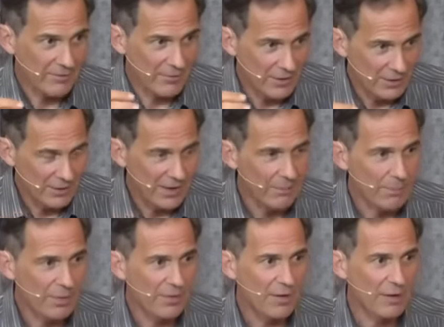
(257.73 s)
Real
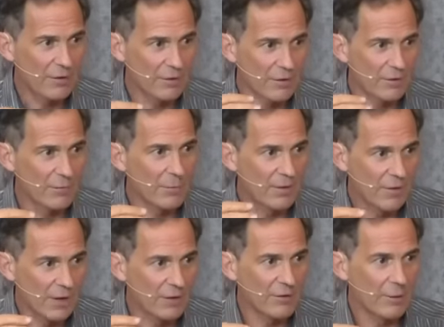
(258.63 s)
empathy is
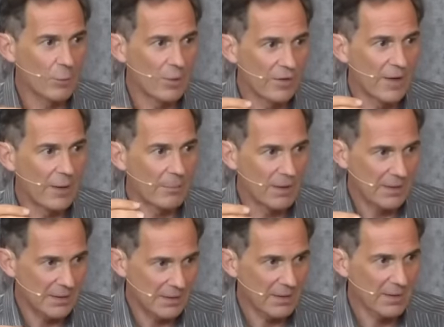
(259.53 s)
sympathizing with their
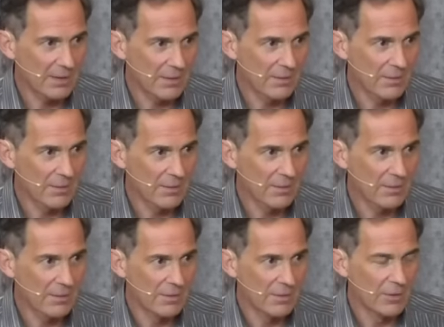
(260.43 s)
being,
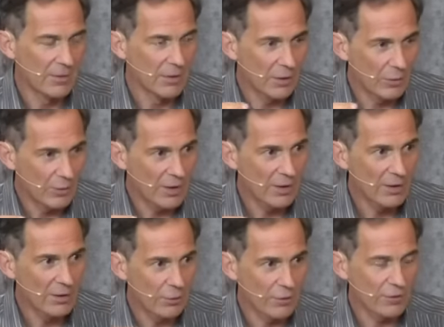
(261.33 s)

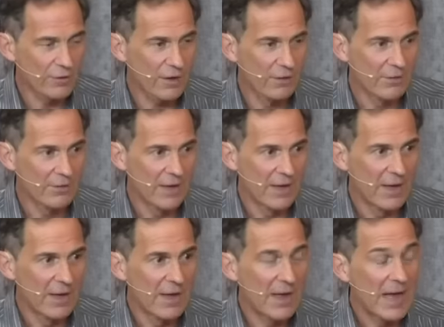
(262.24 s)
knowing yourself
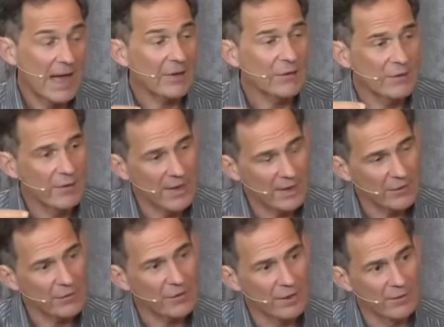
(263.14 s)
as
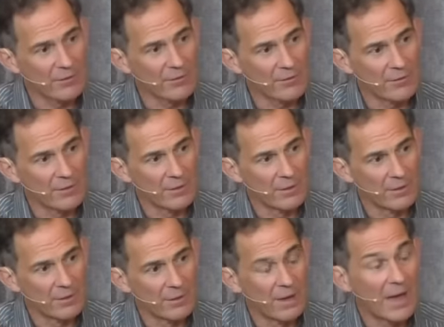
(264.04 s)
their self.
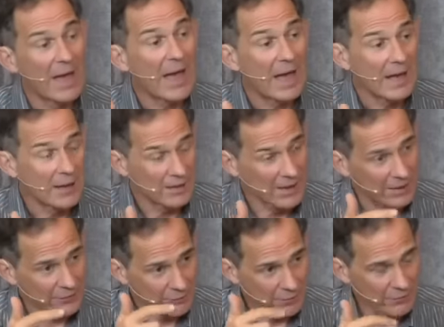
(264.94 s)
And
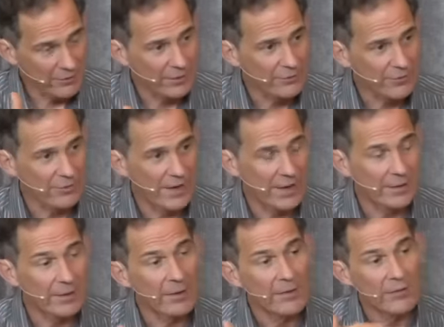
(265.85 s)
as a result of
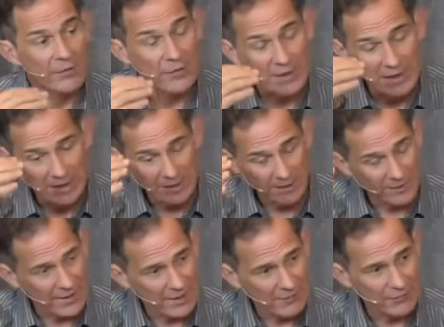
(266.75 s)
that, feeling
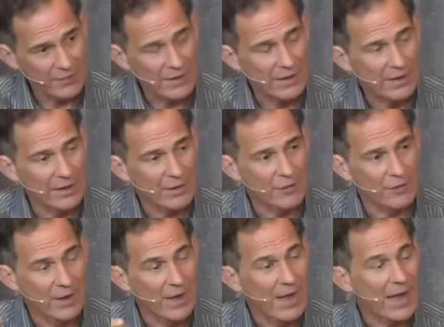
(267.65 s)
their
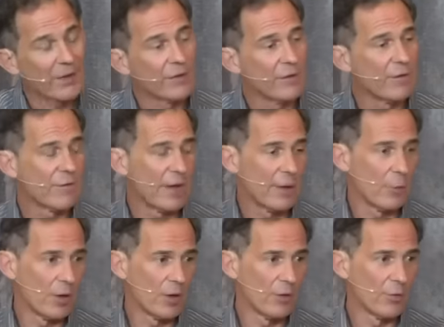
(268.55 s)
feelings as if they
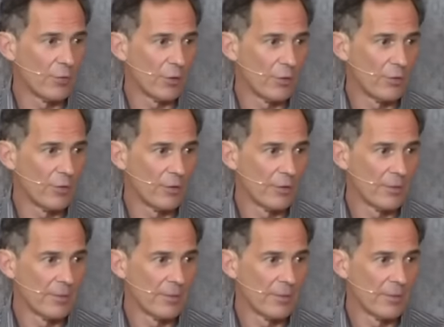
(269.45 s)
were your own,